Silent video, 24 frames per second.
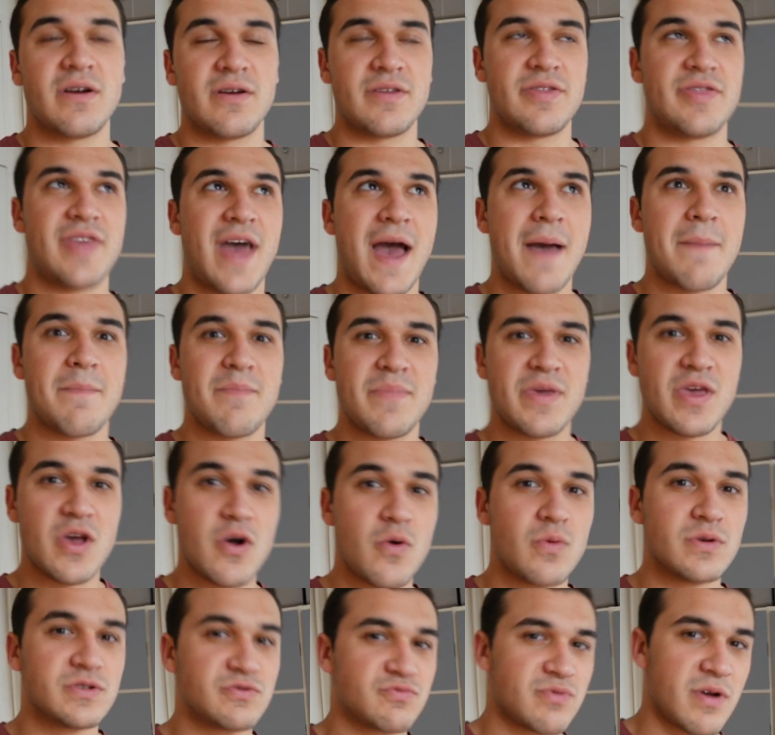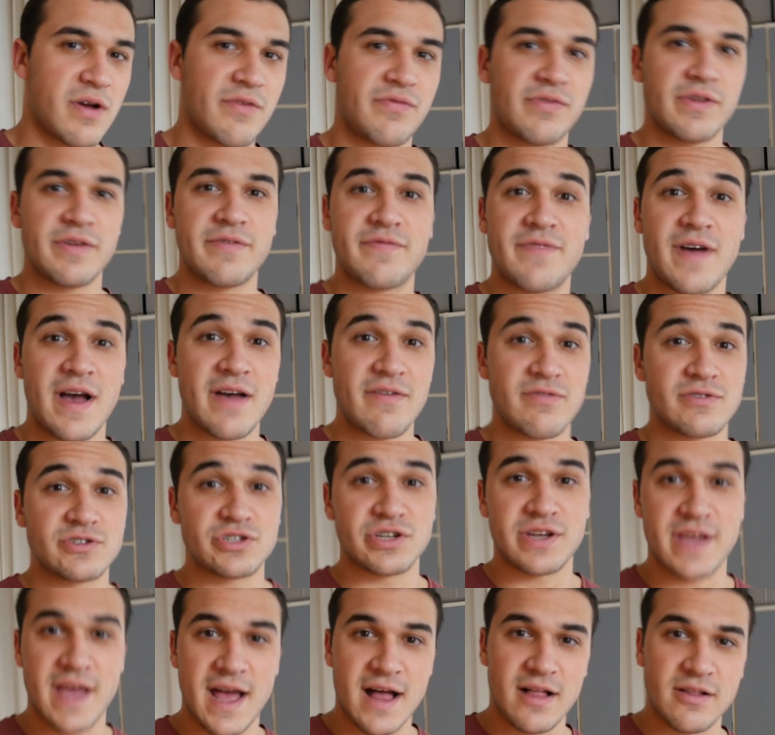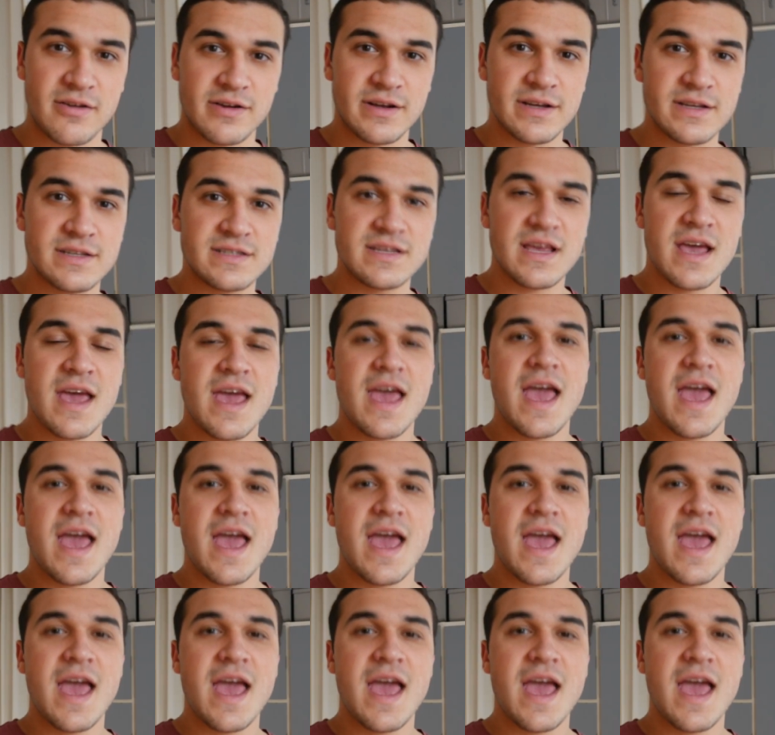or right, that meal was roughly 500 calories